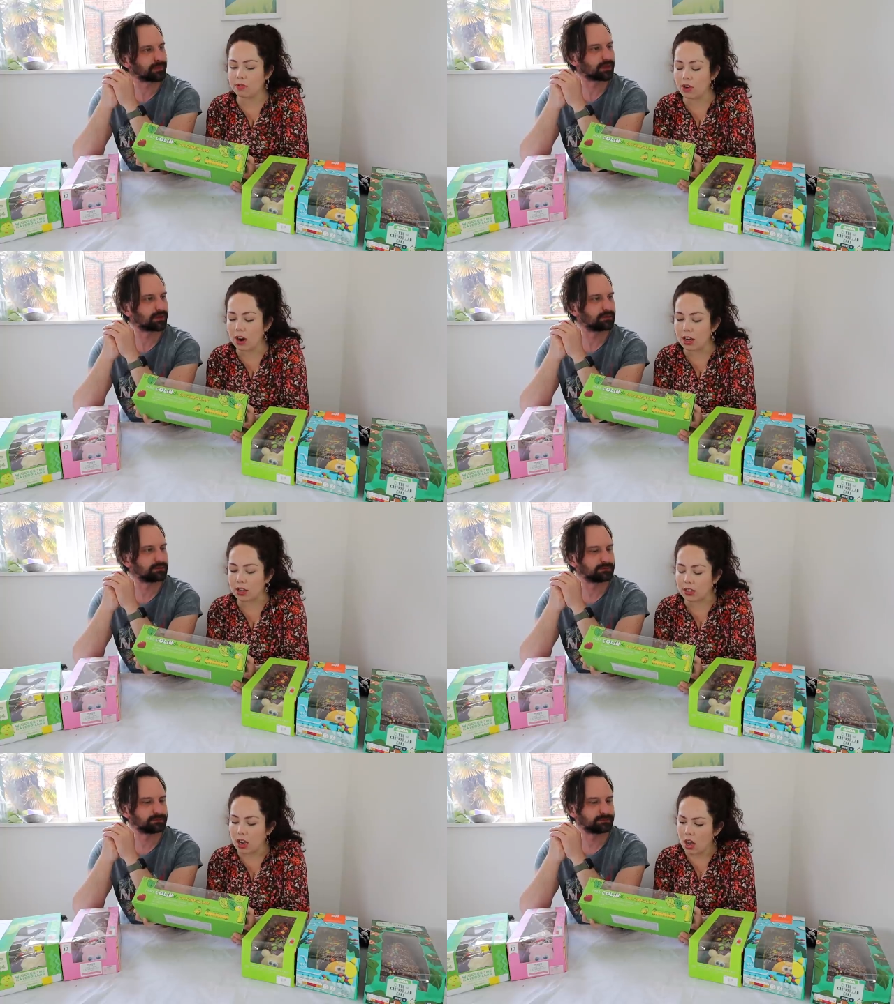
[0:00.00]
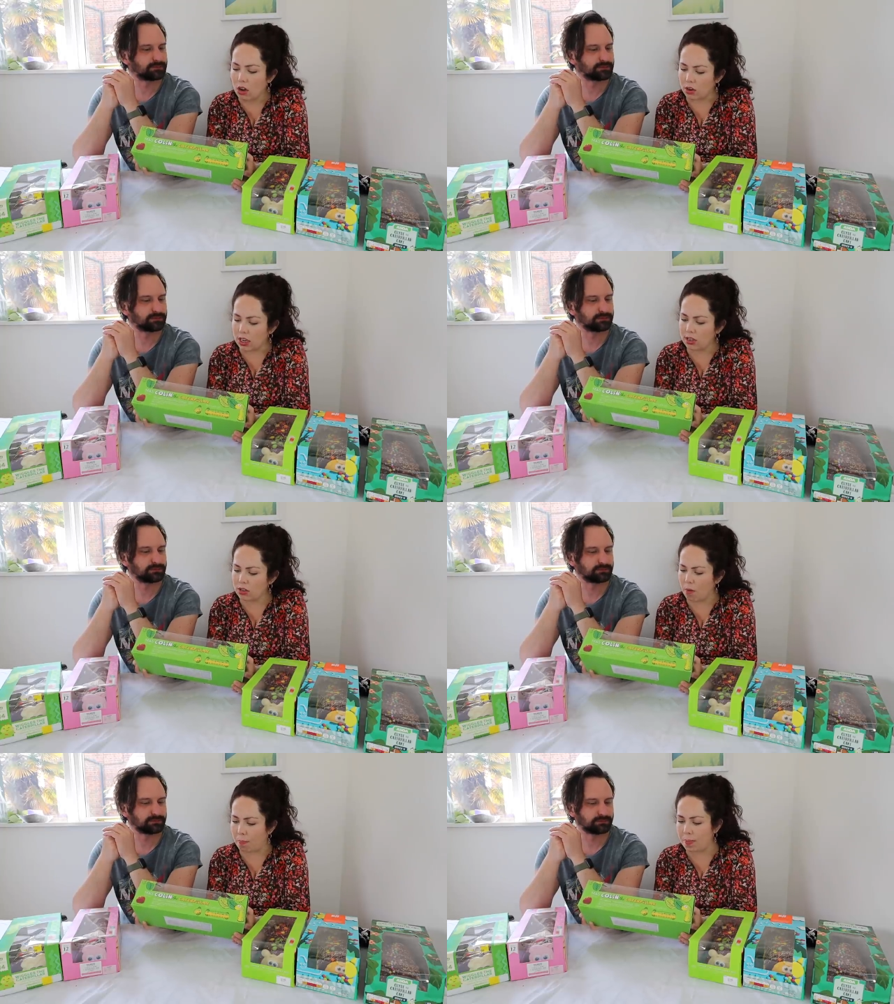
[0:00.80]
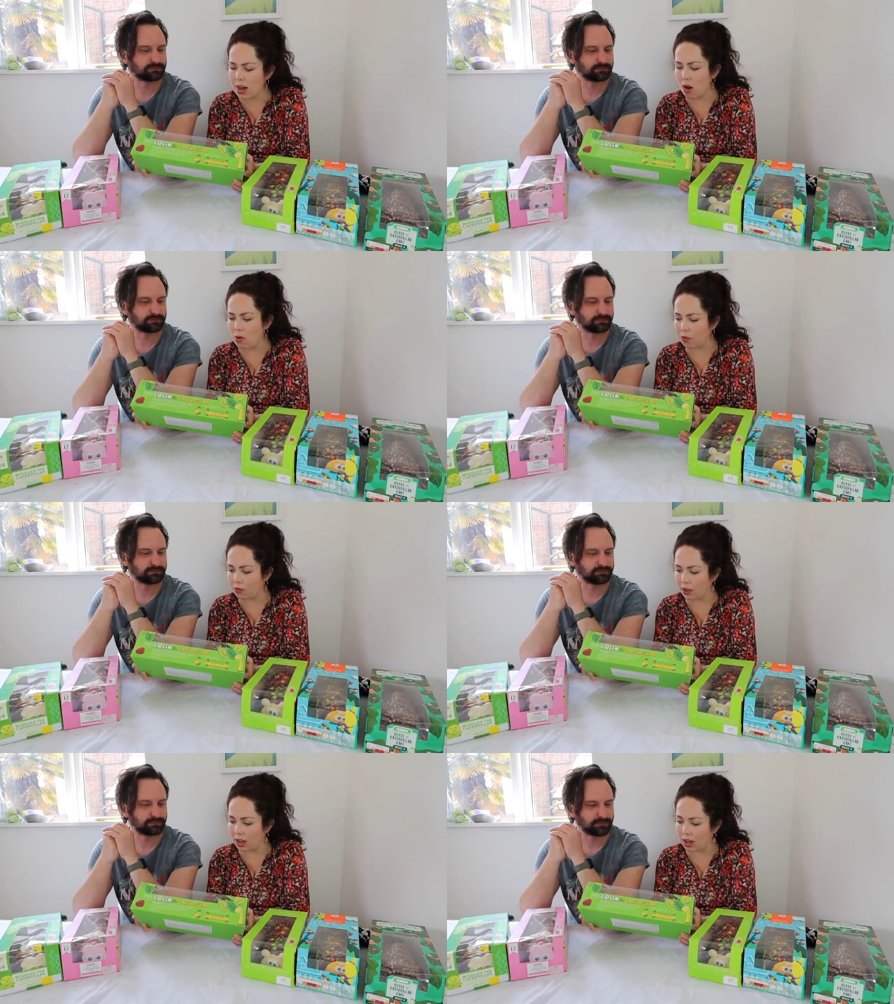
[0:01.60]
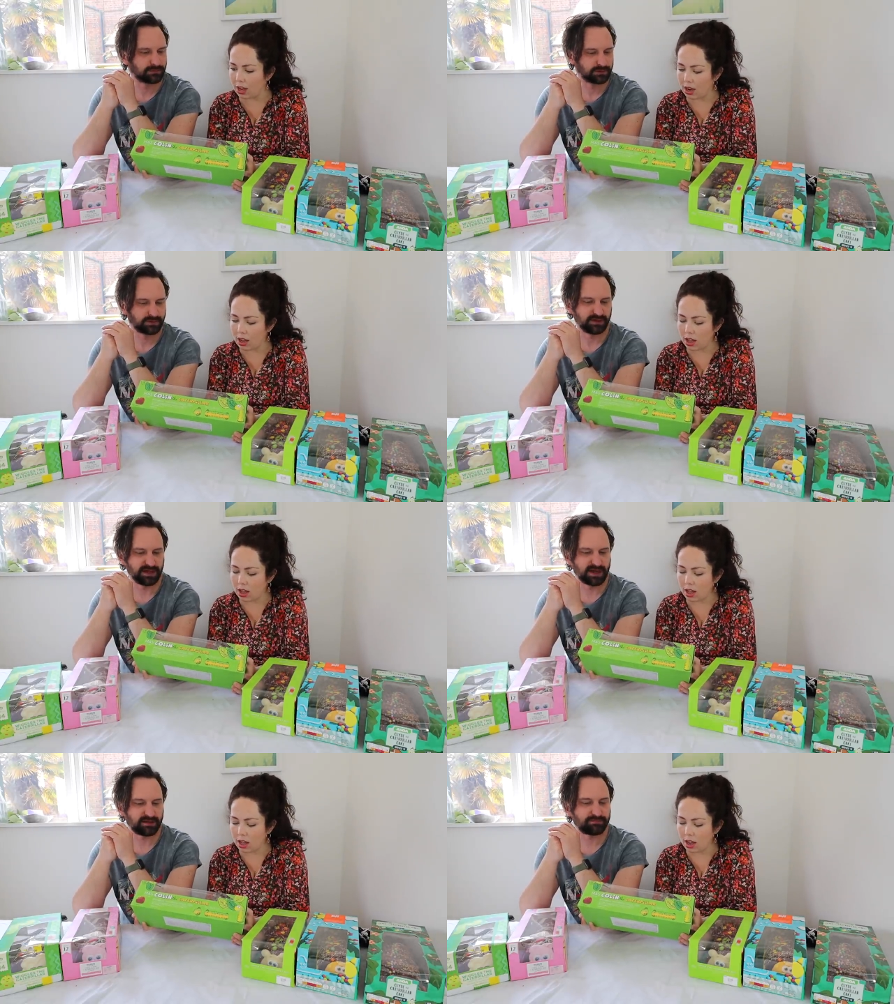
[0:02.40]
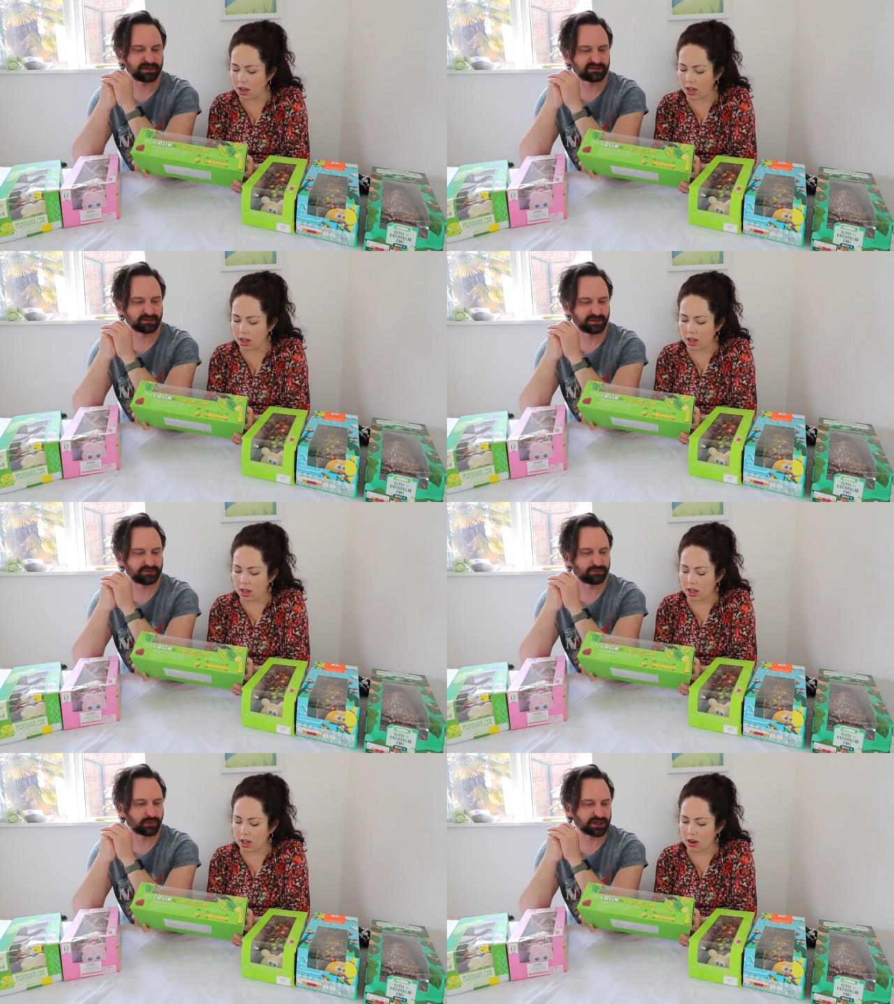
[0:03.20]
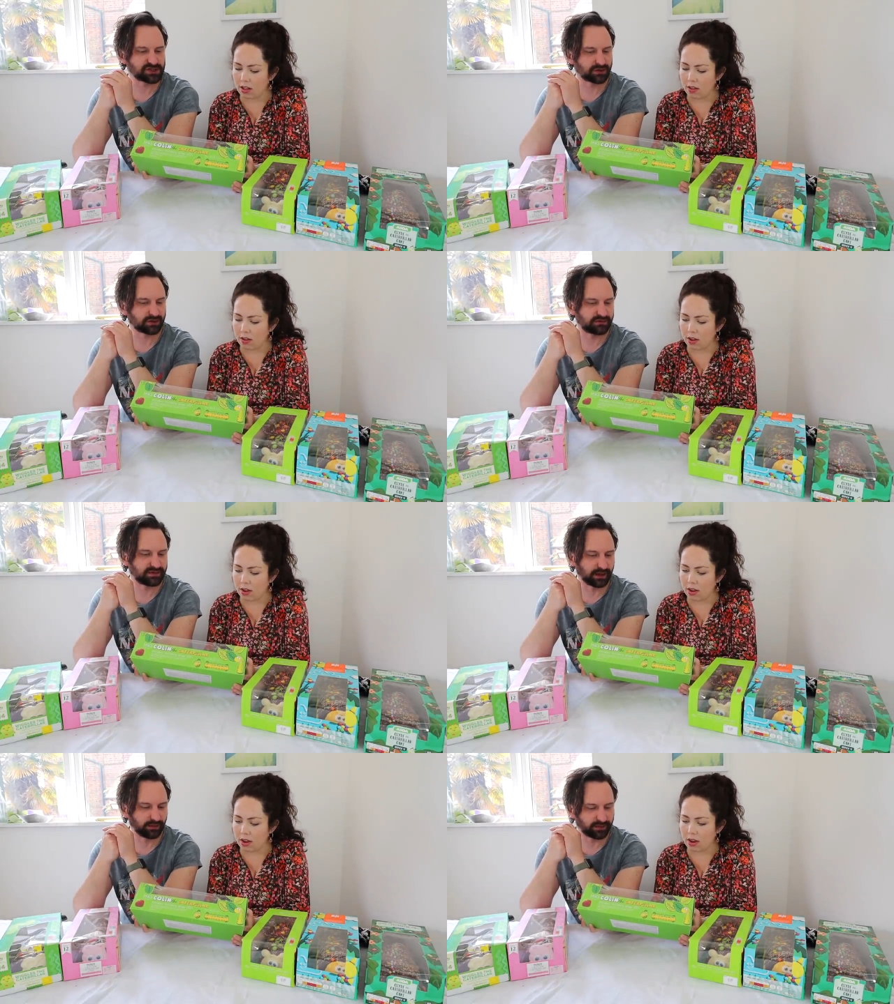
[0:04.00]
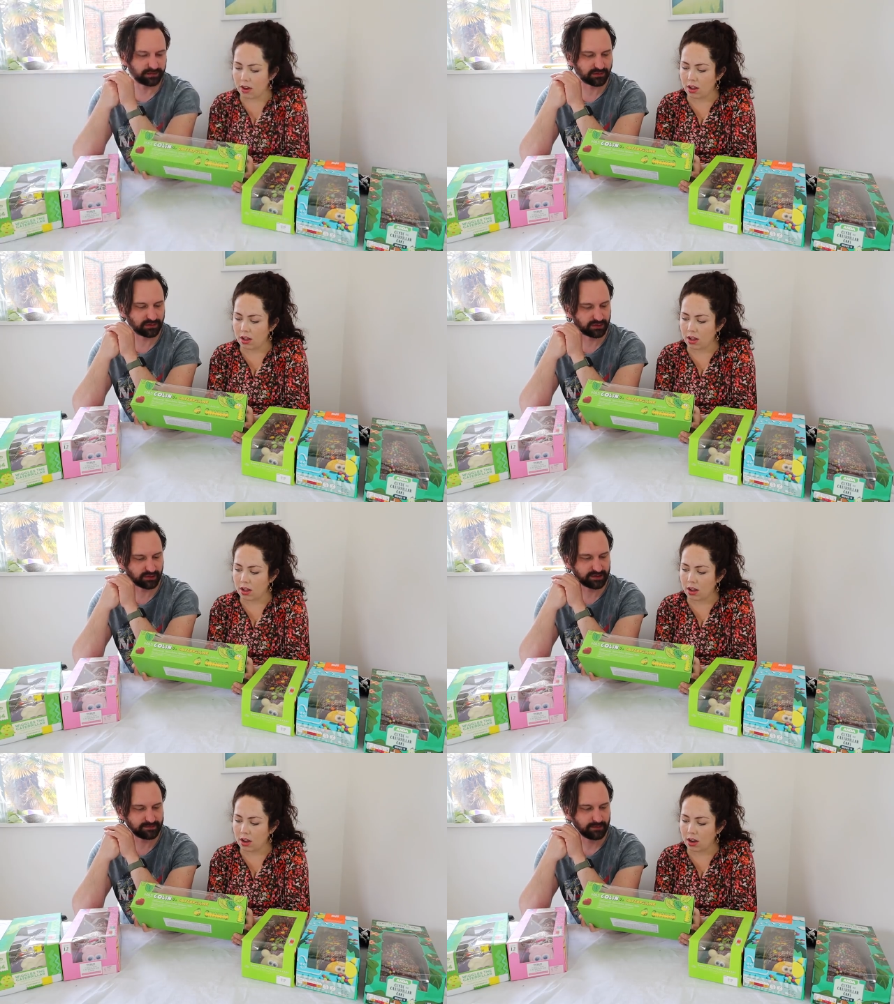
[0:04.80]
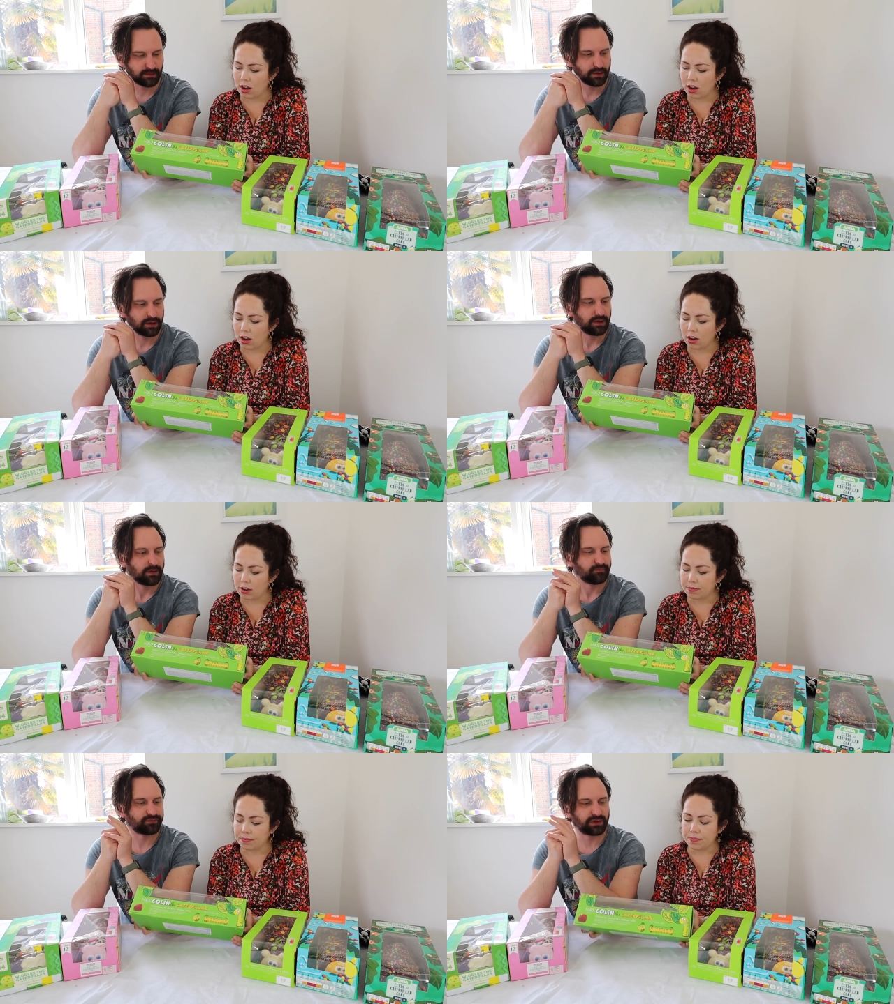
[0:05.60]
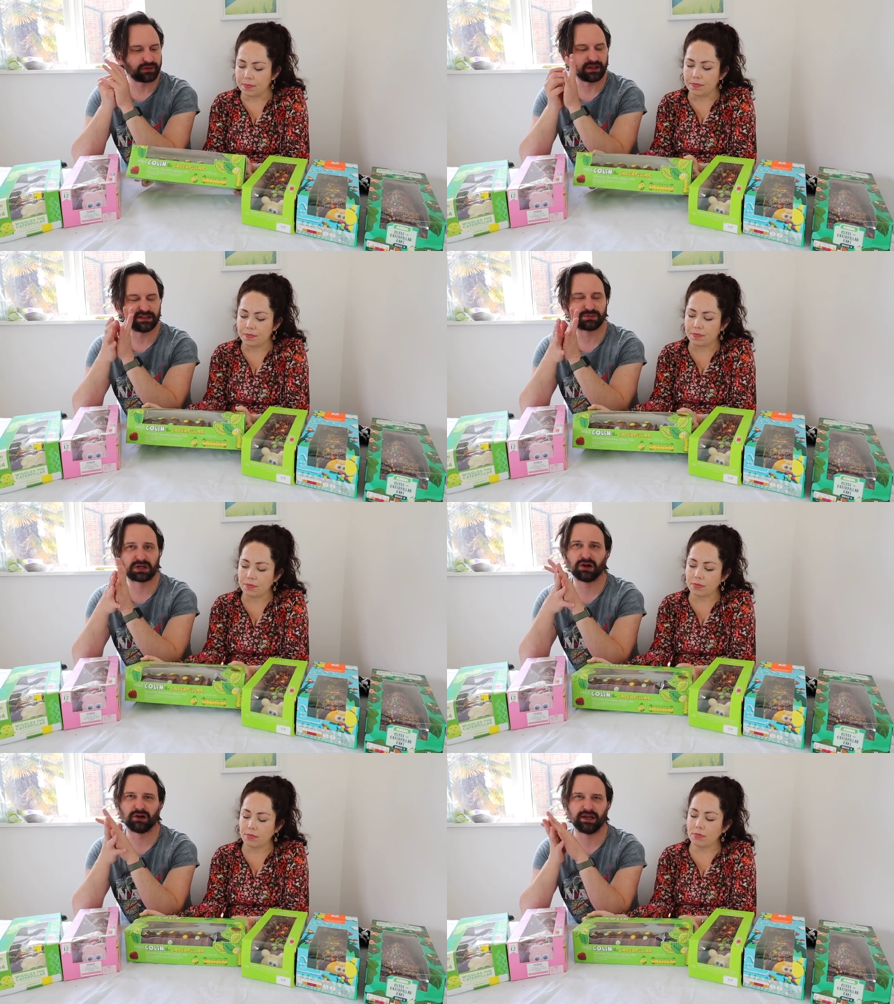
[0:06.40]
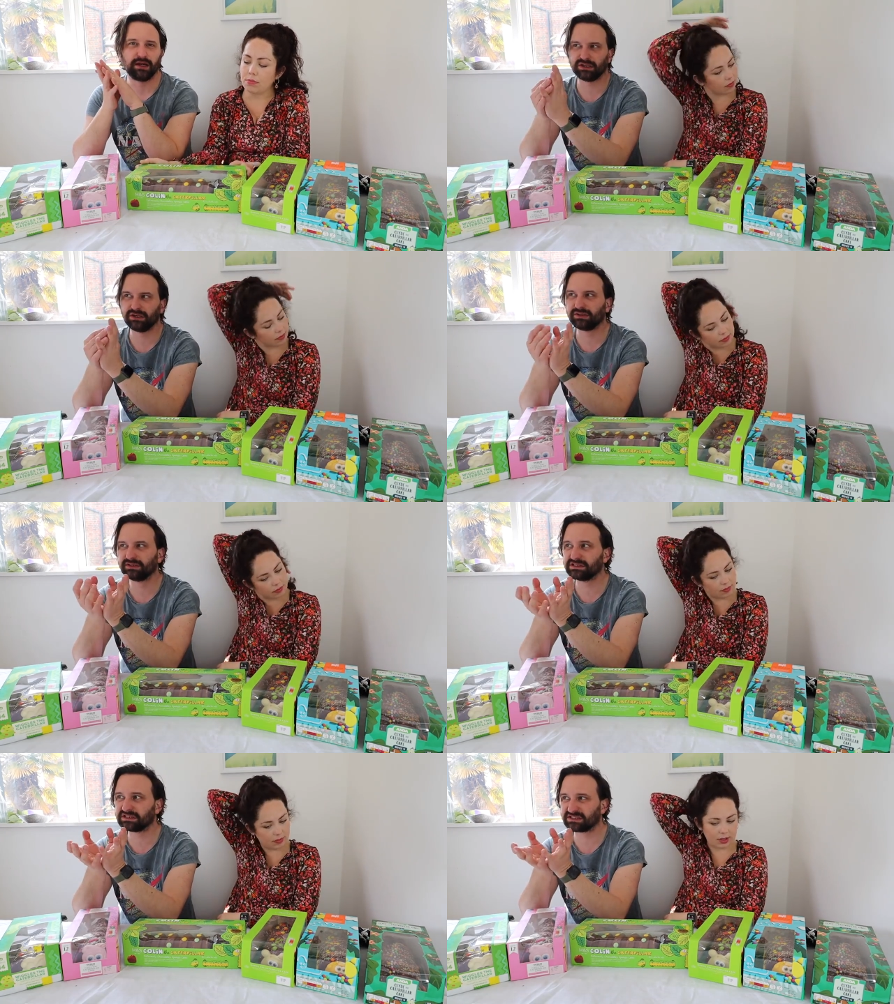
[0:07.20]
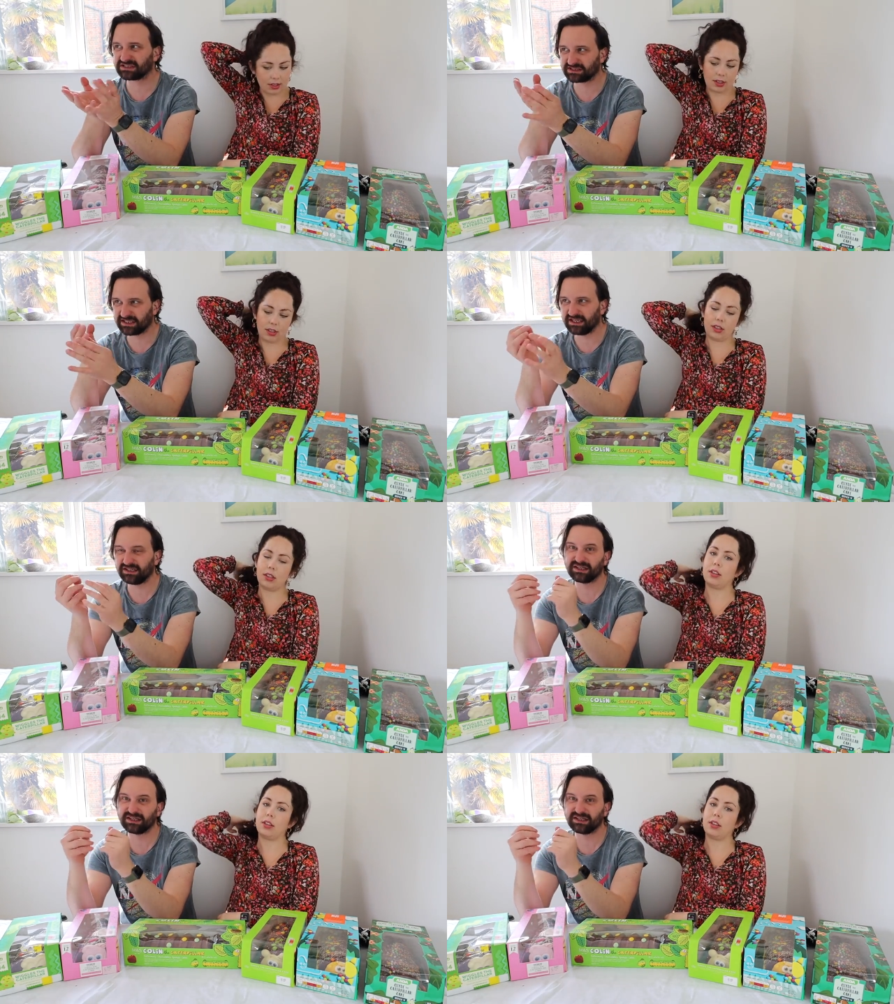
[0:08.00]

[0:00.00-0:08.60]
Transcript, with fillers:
Speaker 1: of dryness. God, he's got big old feet.
Speaker 2: Yeah, big solid white chocolate feet, I think, on Colin. The thing is with Colin, you can see